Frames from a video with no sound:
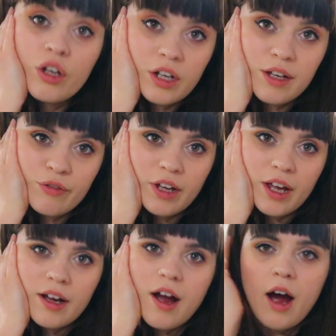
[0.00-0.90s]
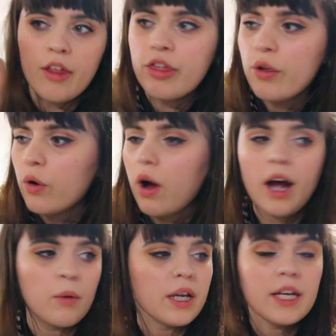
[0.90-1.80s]
Good evening. I thought
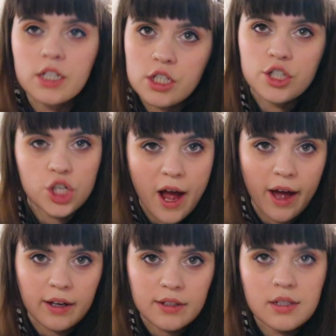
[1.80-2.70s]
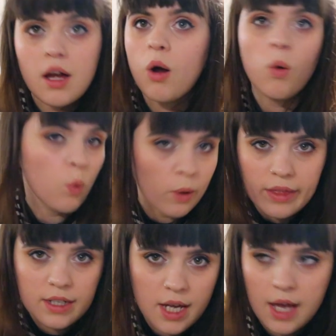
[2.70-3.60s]
I would interject
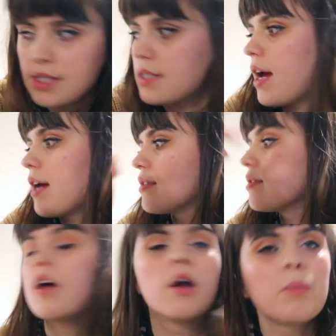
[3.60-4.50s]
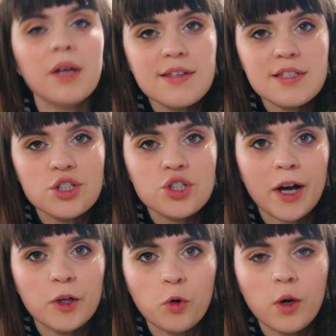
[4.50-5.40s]
with a taste test. So because it's
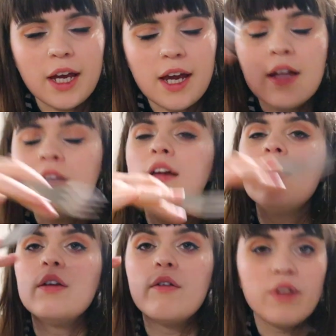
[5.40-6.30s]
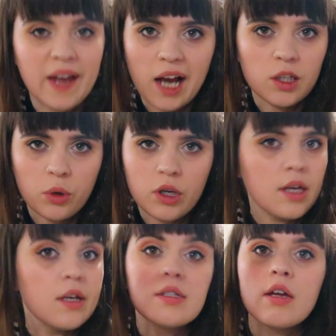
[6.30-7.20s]
January,
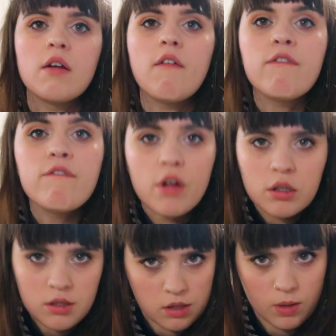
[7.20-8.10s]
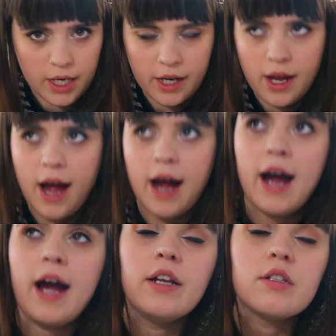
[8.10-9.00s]
Veganuary is in full swing,
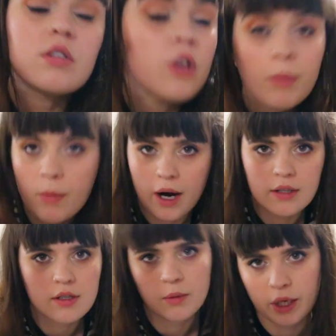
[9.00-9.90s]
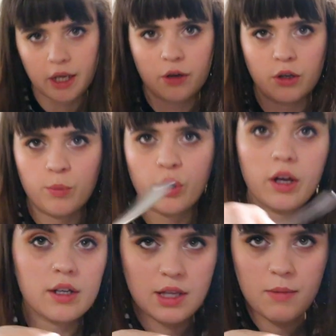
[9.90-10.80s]
and so many brands are bringing out new products.